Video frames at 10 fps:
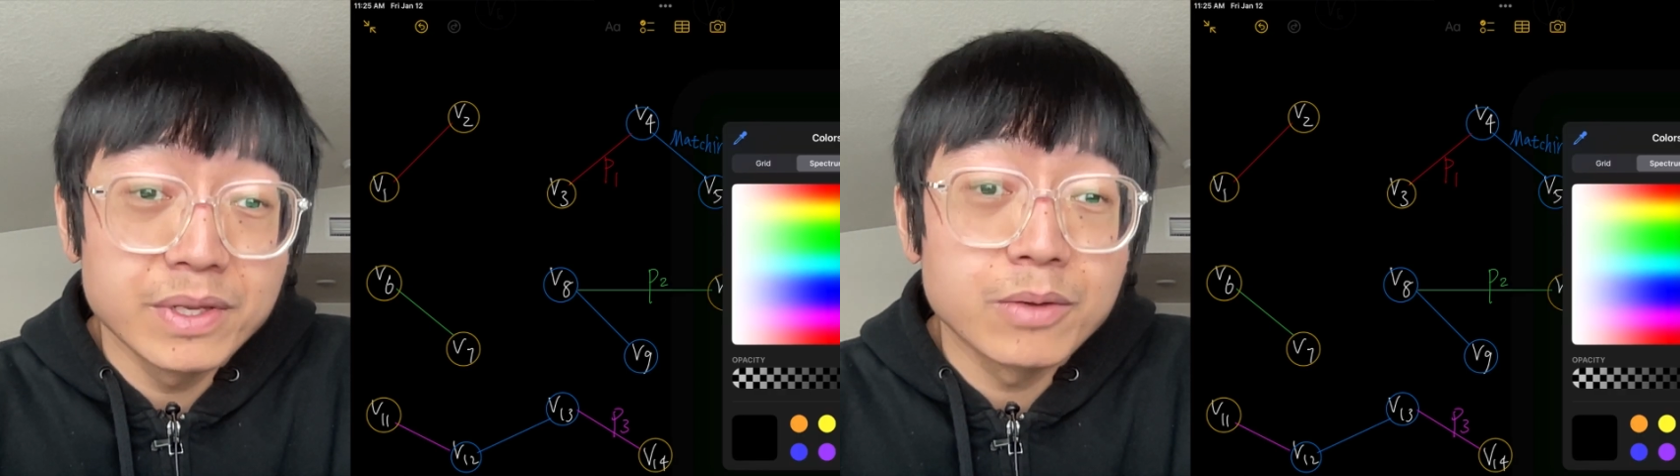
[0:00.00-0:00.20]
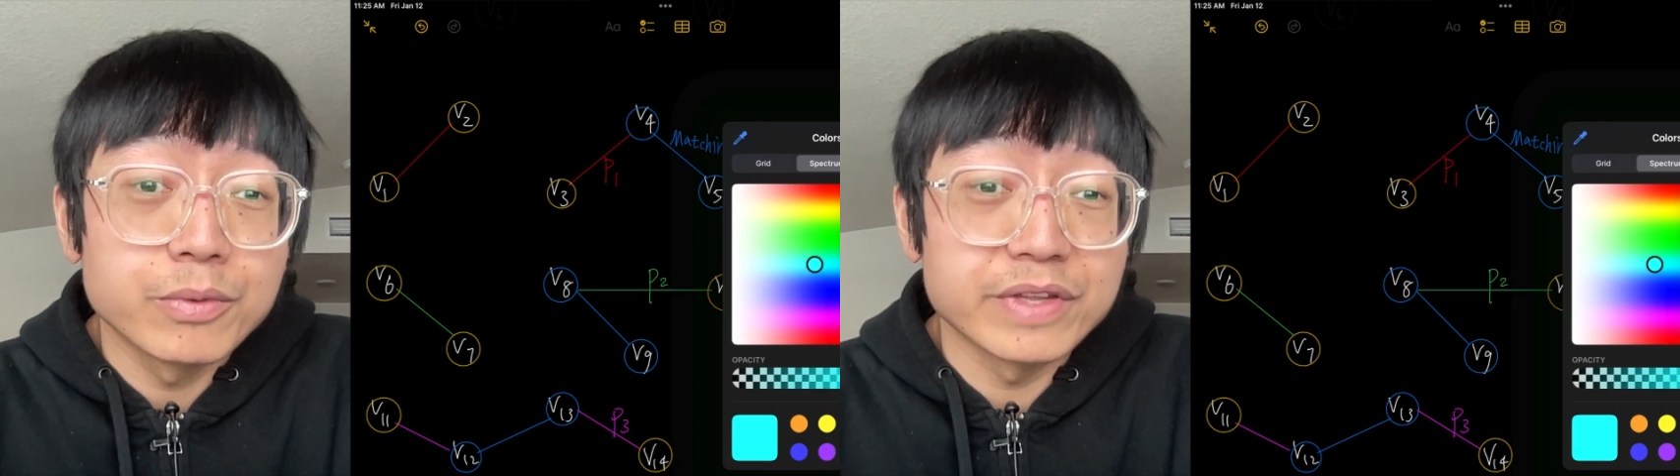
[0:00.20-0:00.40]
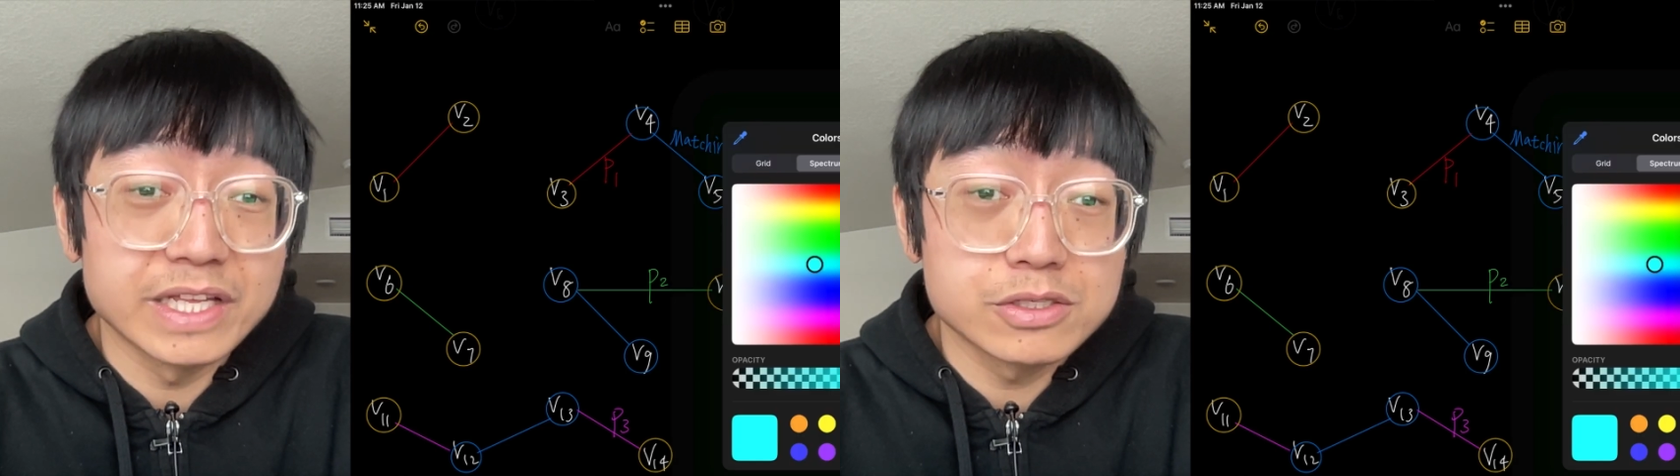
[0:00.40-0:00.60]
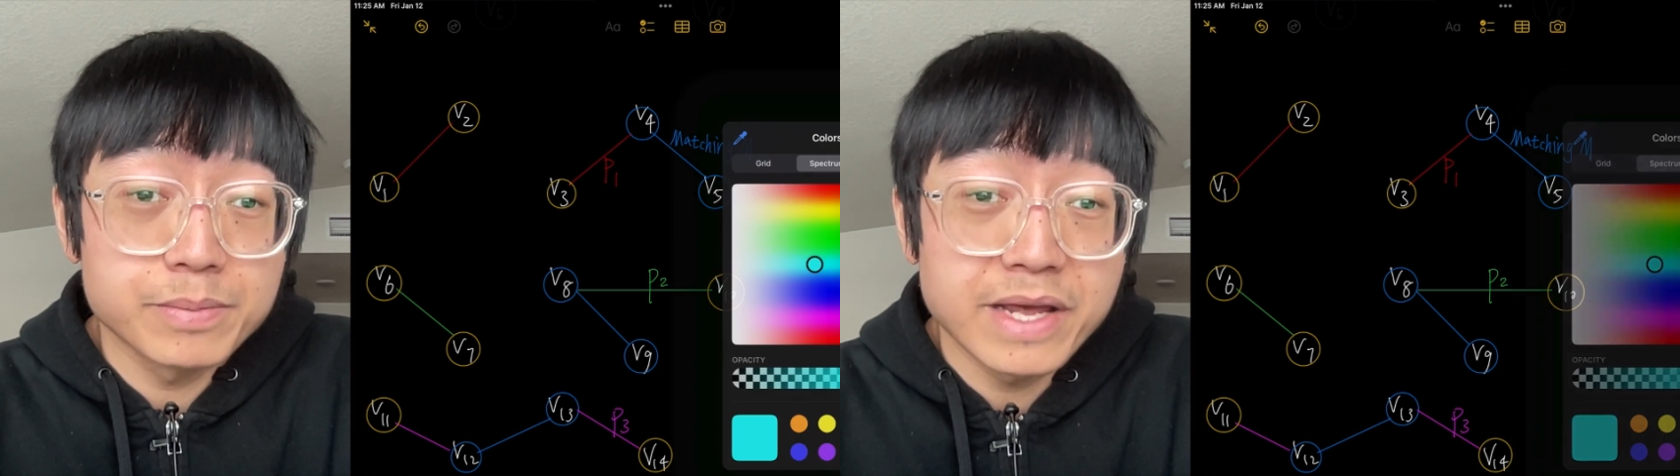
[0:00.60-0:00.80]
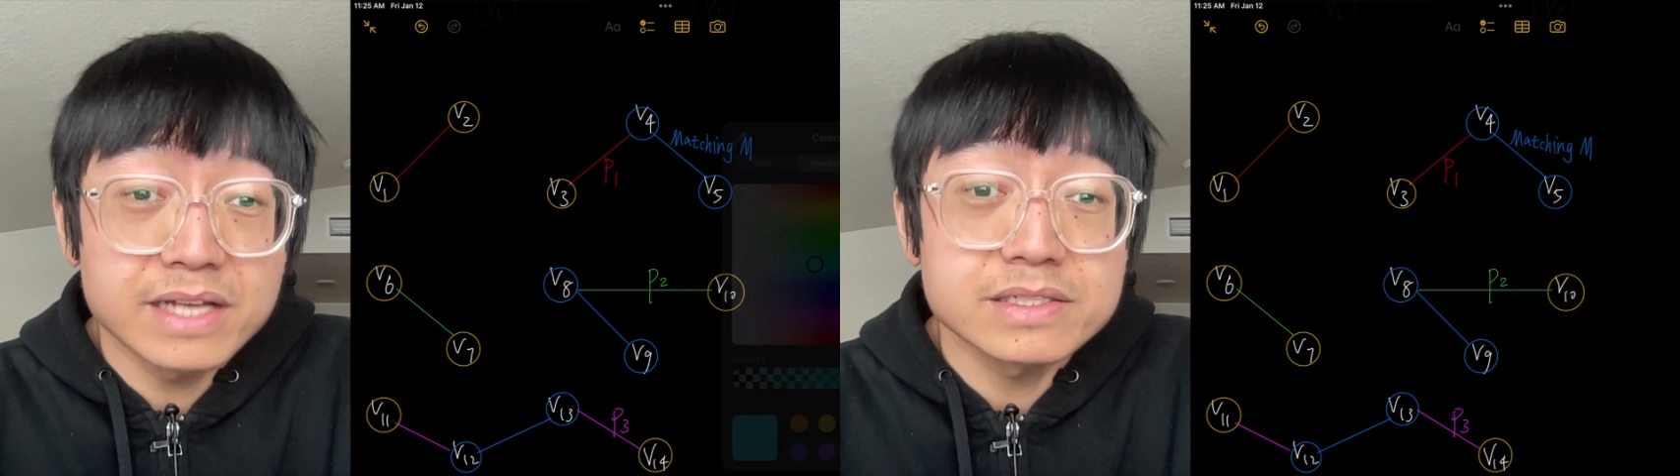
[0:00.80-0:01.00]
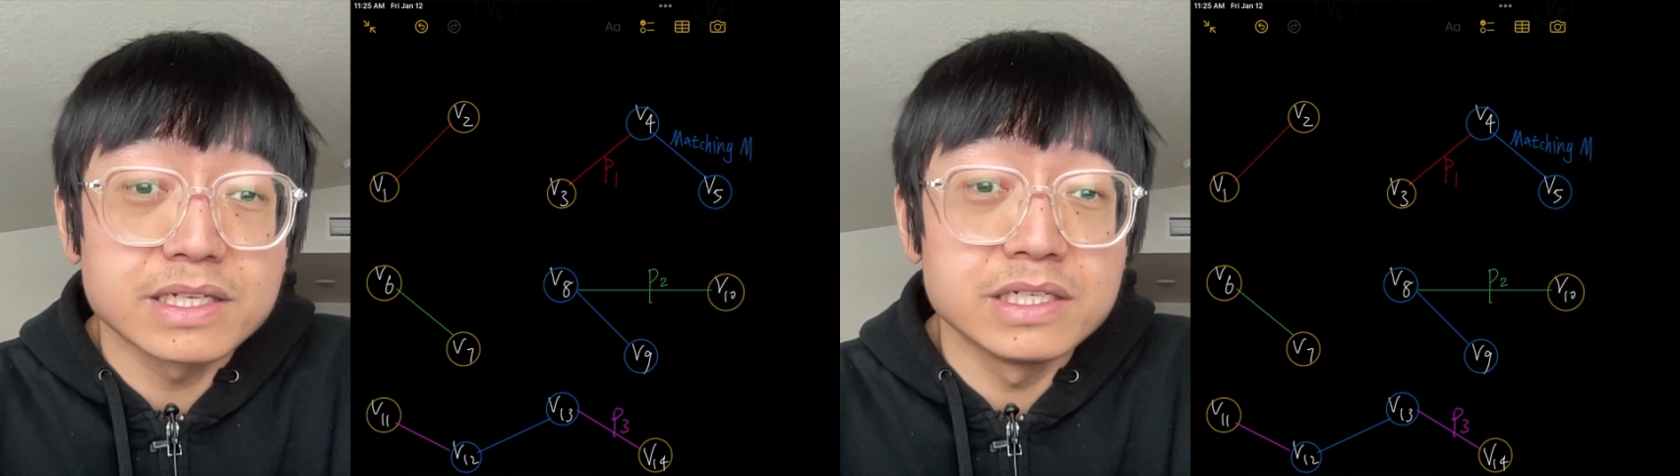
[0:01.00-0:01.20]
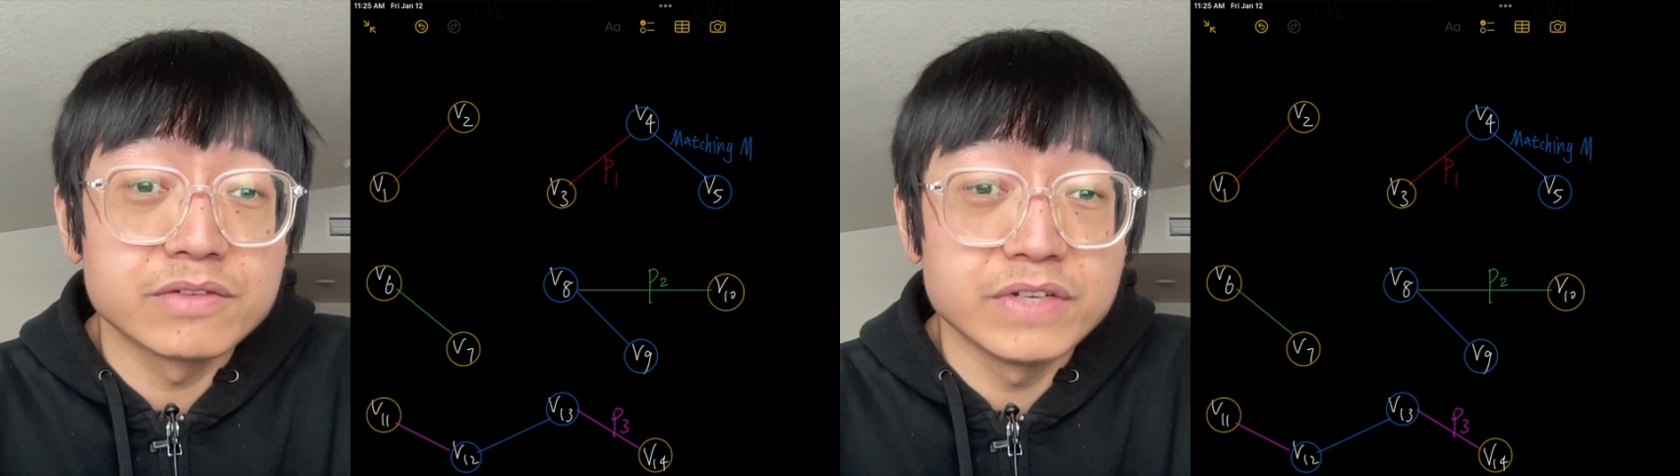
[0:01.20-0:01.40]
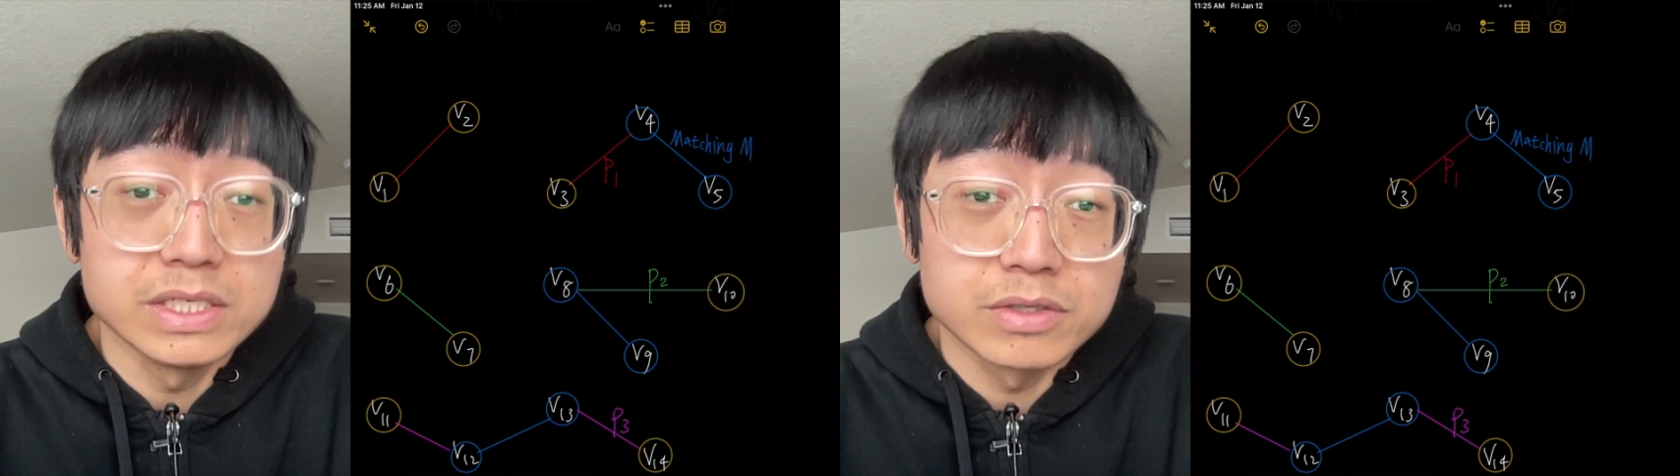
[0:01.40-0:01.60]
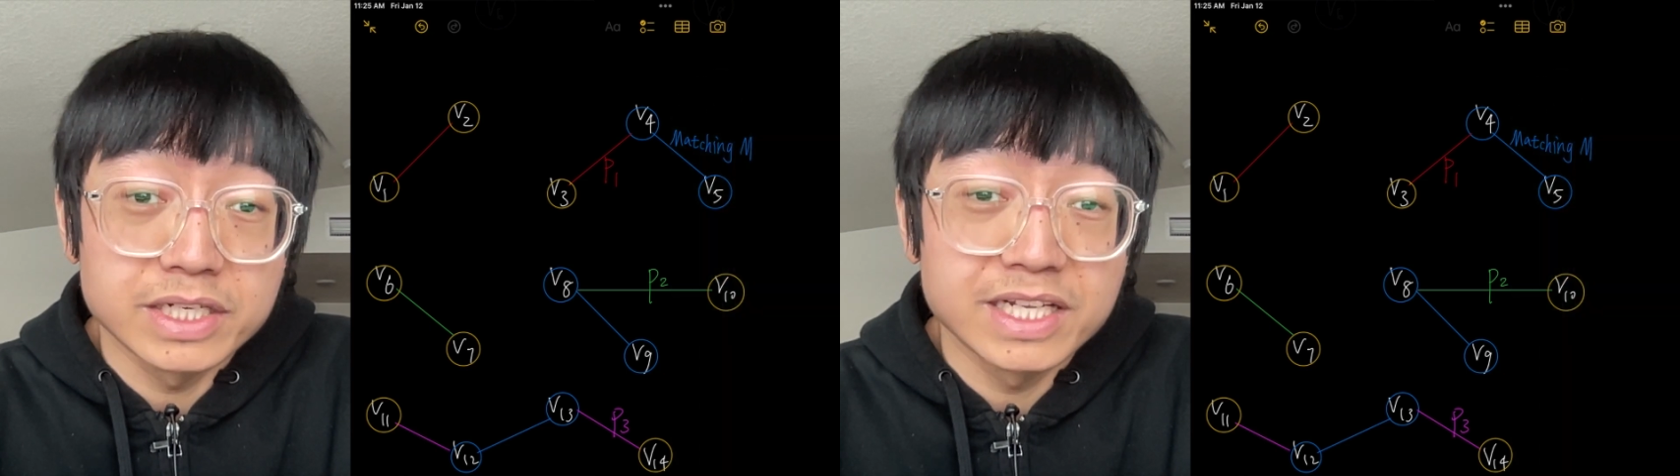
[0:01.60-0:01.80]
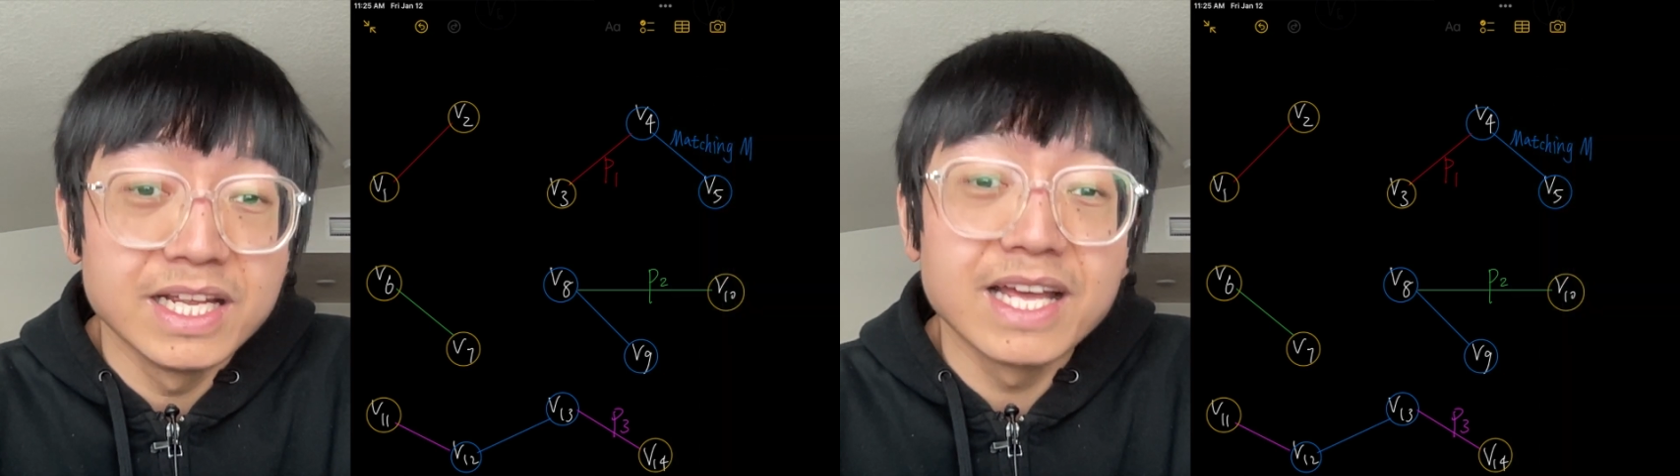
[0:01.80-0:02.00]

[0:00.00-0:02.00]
with each path individually,